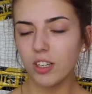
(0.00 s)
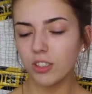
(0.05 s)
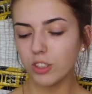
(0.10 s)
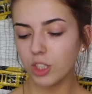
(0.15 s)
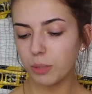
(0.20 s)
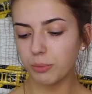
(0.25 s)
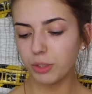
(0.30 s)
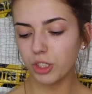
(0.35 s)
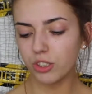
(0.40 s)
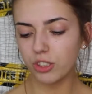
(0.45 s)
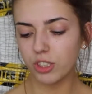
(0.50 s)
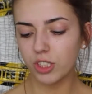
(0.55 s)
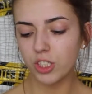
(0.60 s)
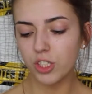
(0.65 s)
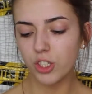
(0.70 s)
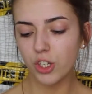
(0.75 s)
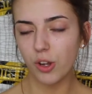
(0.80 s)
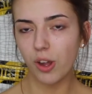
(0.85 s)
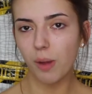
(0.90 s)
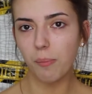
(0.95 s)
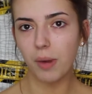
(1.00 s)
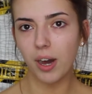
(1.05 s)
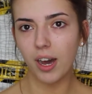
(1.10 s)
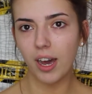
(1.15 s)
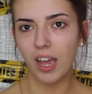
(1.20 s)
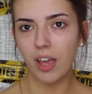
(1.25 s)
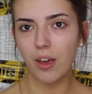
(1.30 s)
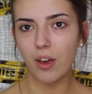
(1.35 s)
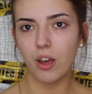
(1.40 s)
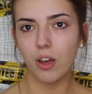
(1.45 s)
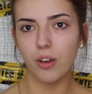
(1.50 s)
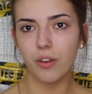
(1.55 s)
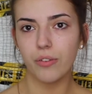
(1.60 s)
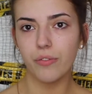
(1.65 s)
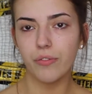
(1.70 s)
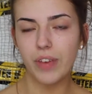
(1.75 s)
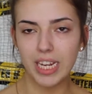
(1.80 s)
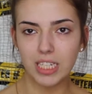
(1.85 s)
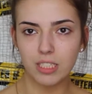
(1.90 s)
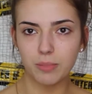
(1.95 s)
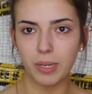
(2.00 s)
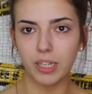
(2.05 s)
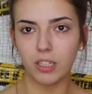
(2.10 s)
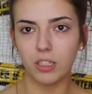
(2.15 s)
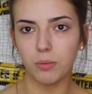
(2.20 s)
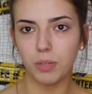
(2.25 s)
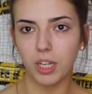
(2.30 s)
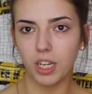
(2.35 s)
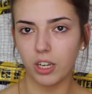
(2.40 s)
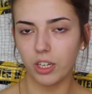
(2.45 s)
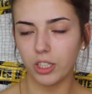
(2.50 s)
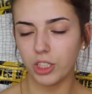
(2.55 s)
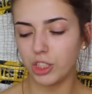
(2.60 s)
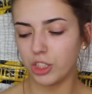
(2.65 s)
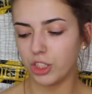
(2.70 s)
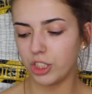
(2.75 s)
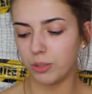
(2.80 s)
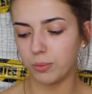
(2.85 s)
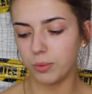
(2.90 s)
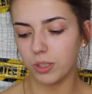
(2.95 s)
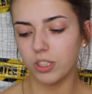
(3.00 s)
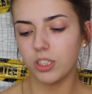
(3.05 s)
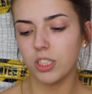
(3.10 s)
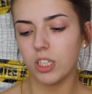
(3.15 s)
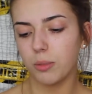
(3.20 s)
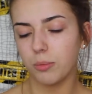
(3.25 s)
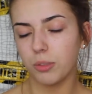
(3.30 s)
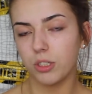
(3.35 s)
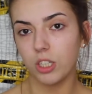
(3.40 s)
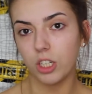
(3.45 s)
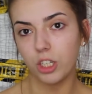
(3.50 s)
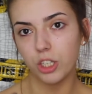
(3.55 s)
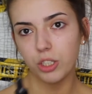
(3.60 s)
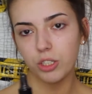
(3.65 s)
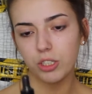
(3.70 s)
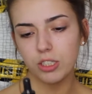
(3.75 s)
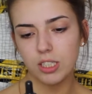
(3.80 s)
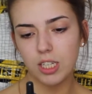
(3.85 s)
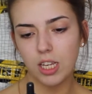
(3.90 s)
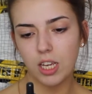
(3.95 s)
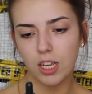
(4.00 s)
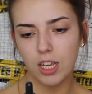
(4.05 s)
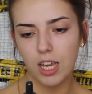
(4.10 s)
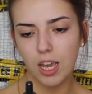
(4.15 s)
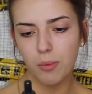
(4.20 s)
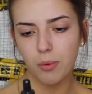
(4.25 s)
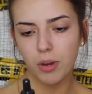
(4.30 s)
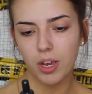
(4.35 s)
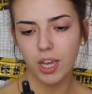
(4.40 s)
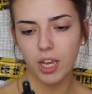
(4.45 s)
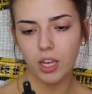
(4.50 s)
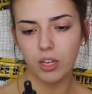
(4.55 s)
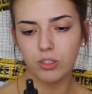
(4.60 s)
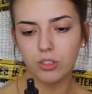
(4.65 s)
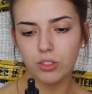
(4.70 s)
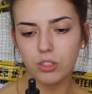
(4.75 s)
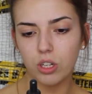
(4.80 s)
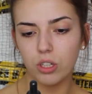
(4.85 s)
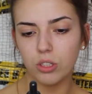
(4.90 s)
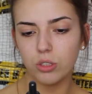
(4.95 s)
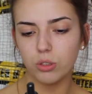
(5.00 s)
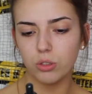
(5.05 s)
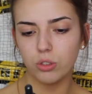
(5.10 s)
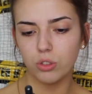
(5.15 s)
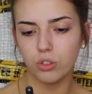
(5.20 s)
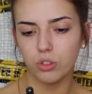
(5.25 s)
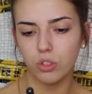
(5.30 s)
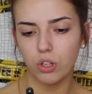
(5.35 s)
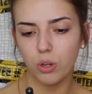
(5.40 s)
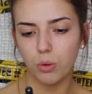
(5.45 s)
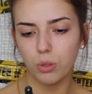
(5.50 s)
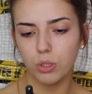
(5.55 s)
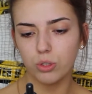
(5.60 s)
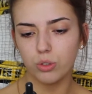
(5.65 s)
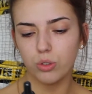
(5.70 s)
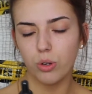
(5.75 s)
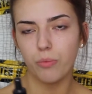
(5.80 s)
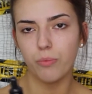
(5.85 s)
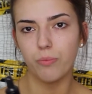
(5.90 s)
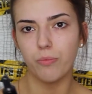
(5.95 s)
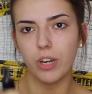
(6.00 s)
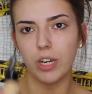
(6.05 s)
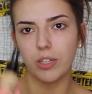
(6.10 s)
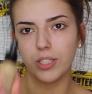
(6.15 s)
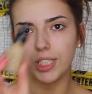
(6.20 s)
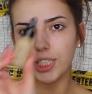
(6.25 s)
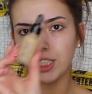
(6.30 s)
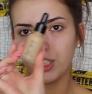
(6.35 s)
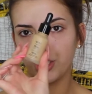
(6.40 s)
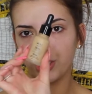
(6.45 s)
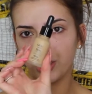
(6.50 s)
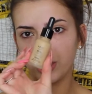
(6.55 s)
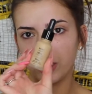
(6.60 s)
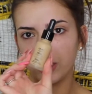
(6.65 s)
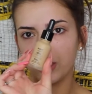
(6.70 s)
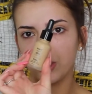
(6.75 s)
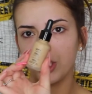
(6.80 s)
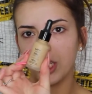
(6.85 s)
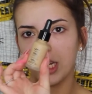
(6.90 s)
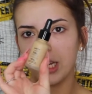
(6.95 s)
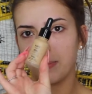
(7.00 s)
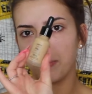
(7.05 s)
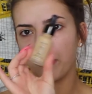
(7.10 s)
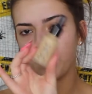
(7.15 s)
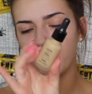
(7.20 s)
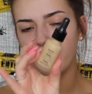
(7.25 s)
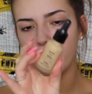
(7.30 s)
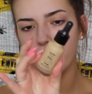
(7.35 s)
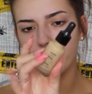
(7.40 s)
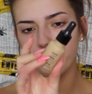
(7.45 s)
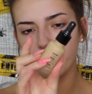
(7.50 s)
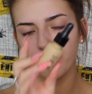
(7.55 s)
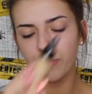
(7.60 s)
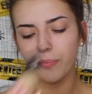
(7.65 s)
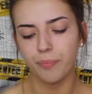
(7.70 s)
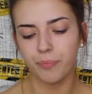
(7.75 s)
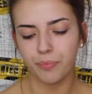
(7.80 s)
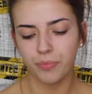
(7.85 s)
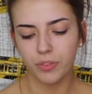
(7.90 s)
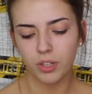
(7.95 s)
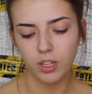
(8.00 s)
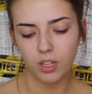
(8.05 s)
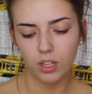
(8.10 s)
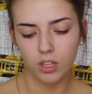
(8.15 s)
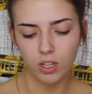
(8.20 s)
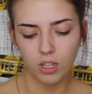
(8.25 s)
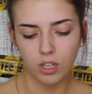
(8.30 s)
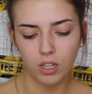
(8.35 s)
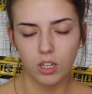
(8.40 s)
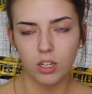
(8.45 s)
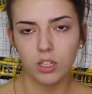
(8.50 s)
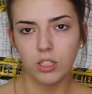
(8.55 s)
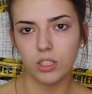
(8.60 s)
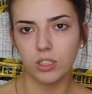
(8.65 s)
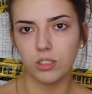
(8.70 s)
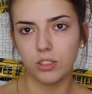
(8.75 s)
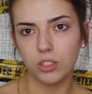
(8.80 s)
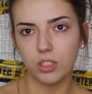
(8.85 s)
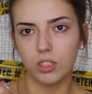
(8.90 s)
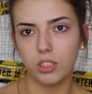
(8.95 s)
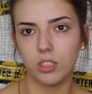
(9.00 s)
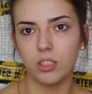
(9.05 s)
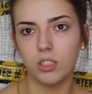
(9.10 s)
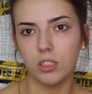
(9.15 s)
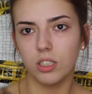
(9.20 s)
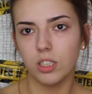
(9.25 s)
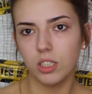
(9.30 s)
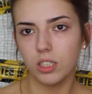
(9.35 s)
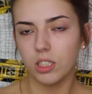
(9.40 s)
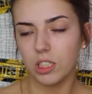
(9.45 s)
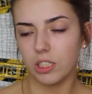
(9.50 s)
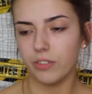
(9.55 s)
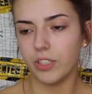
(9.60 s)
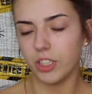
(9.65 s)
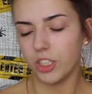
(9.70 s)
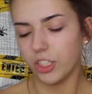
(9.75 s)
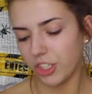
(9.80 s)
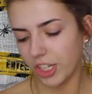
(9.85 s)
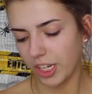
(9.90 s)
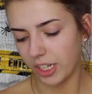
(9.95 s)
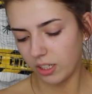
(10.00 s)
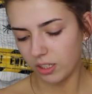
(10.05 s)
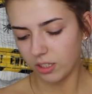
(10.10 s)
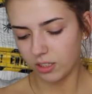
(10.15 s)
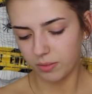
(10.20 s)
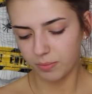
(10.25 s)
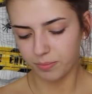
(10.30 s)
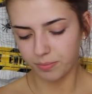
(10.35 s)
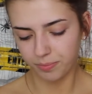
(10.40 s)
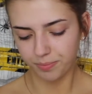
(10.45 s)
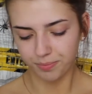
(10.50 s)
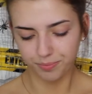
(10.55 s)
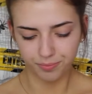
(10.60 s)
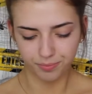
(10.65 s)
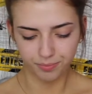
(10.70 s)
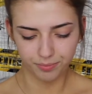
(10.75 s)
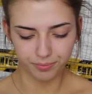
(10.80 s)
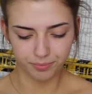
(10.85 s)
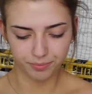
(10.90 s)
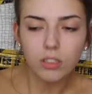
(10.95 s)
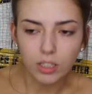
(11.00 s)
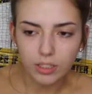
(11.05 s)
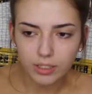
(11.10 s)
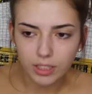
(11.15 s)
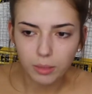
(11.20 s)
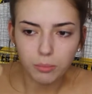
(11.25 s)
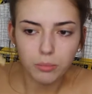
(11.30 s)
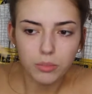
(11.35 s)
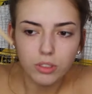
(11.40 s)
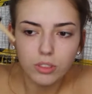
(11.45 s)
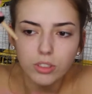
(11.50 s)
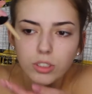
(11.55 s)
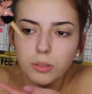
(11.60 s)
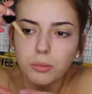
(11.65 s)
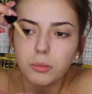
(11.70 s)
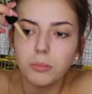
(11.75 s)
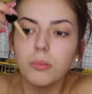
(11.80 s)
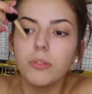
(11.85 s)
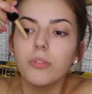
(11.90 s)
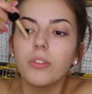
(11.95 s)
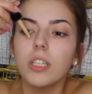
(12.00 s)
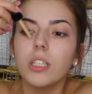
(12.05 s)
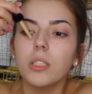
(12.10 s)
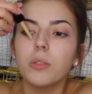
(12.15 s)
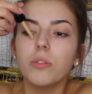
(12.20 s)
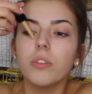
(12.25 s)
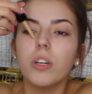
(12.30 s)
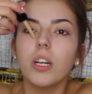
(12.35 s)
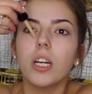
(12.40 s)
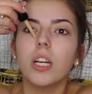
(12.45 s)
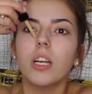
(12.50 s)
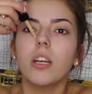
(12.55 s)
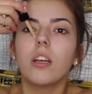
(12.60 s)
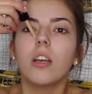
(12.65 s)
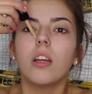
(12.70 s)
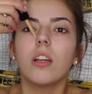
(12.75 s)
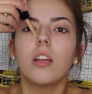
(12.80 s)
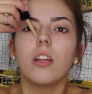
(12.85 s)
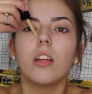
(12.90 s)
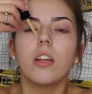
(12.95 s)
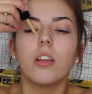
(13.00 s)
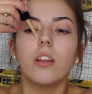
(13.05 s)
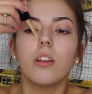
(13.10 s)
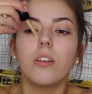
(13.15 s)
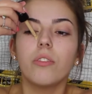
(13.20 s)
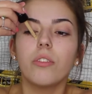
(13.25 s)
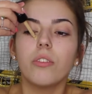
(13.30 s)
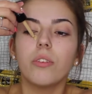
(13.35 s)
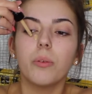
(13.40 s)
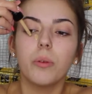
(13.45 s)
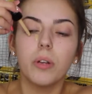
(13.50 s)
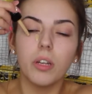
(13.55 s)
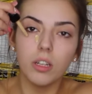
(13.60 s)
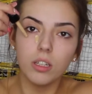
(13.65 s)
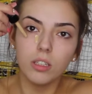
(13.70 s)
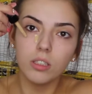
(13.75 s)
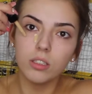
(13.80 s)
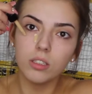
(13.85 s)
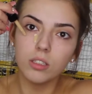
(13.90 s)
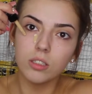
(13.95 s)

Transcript: So I'm just going to do my face makeup like I usually would, and I'm going to use the NYX Total Control Drop Foundation in the shade Buff. I'm just give it a shake. Attempt to drop it on my face without getting it everywhere.